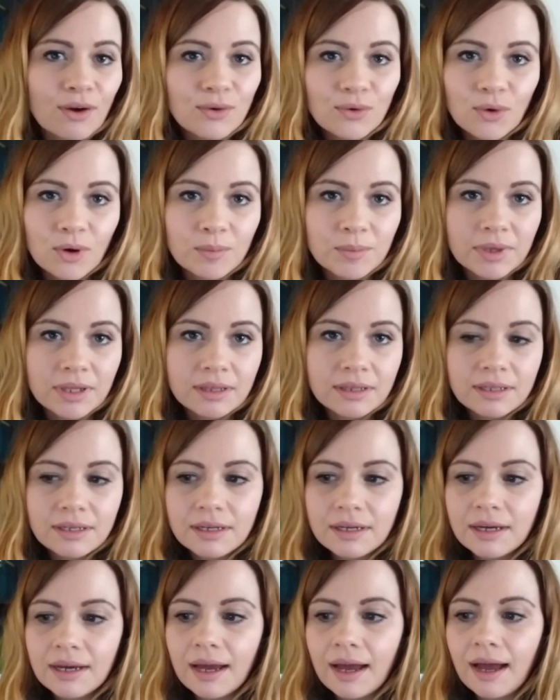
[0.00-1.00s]
normal,
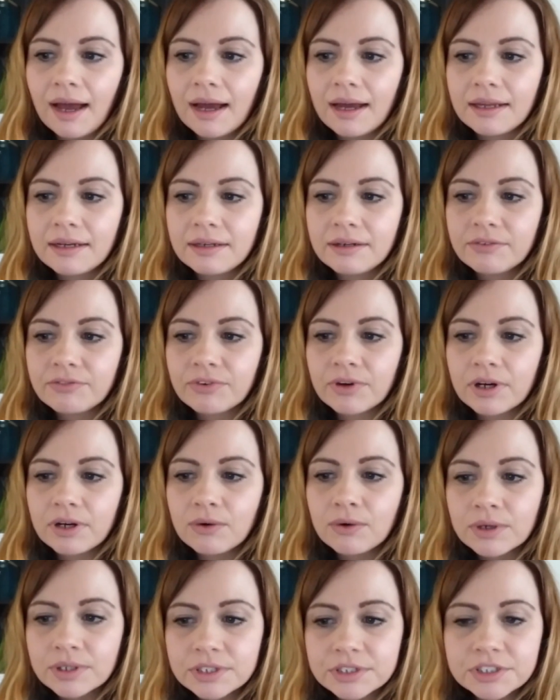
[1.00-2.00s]
and for
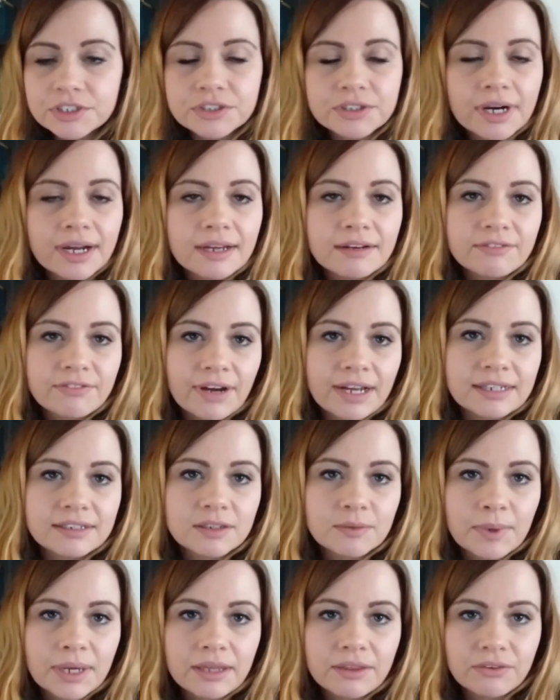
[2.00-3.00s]
order to try and find
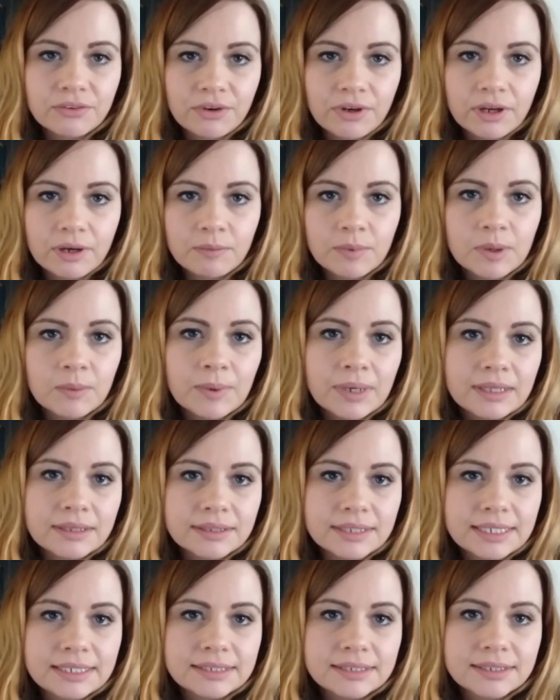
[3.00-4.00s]
a way through it, we will
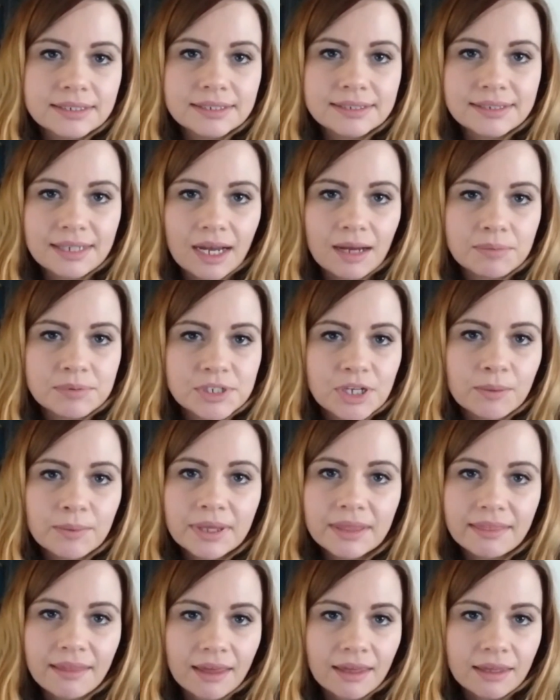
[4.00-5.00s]
need to adapt how we
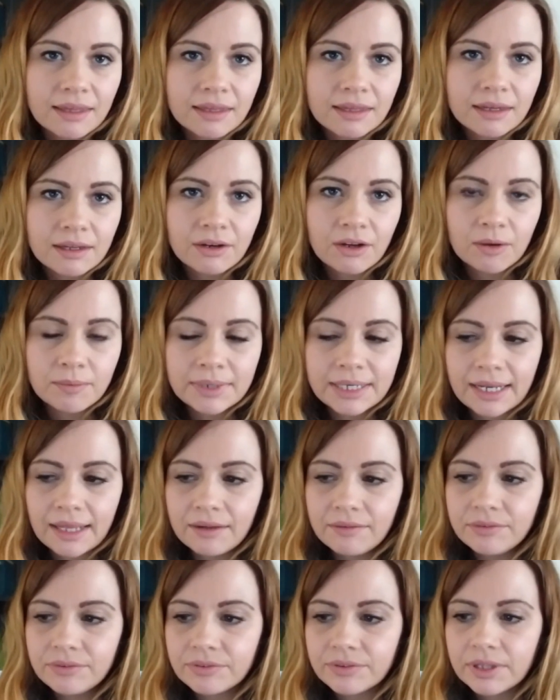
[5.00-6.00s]
think and how we
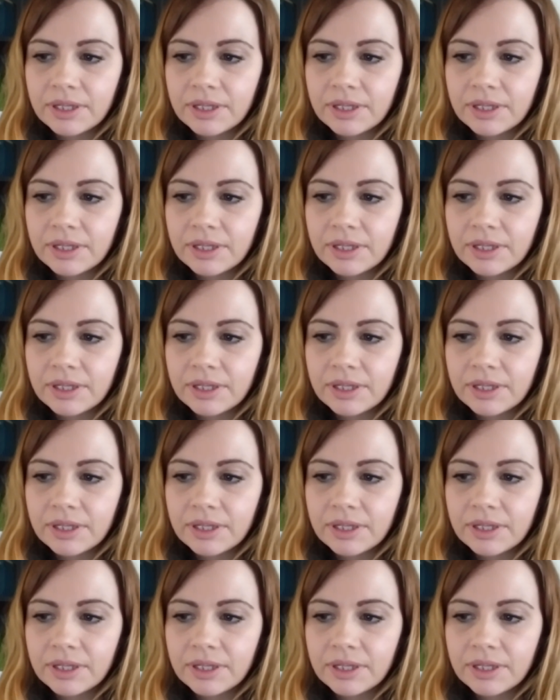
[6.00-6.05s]
live.